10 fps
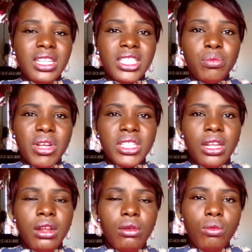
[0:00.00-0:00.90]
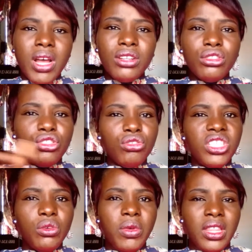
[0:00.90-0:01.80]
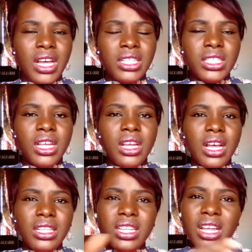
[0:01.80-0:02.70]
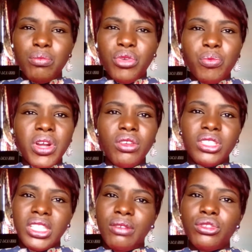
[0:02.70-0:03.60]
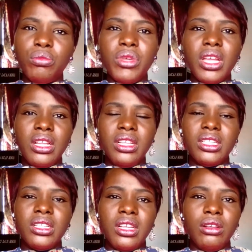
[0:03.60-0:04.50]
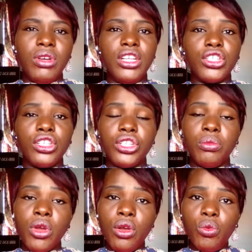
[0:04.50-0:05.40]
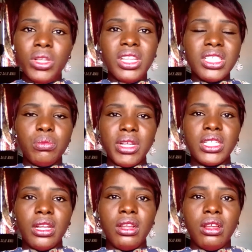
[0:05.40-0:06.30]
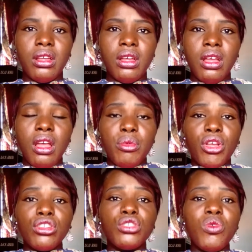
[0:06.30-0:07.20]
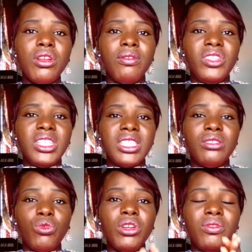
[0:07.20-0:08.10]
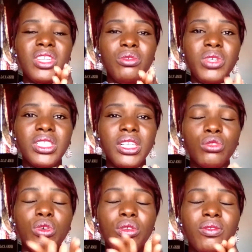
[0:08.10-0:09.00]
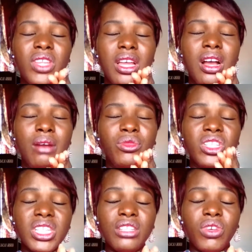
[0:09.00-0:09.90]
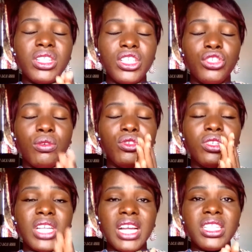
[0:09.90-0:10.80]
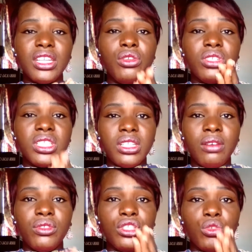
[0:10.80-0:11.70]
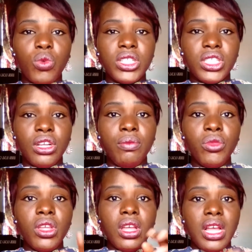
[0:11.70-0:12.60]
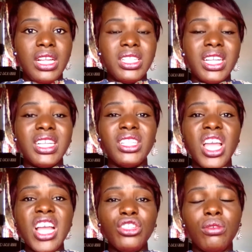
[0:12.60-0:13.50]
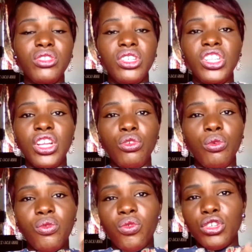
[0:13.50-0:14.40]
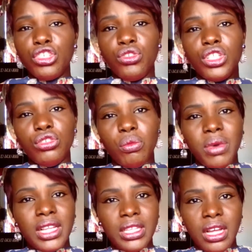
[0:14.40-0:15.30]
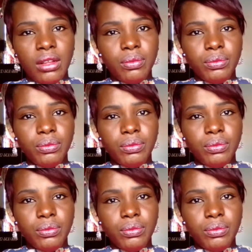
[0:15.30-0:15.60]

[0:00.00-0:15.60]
this person, why don't you deal with that and then prepare yourself to be in this relationship with this person? Because one of the reasons, one of the disadvantage of not asking yourself this question is that at the end of the day you frustrate your partner.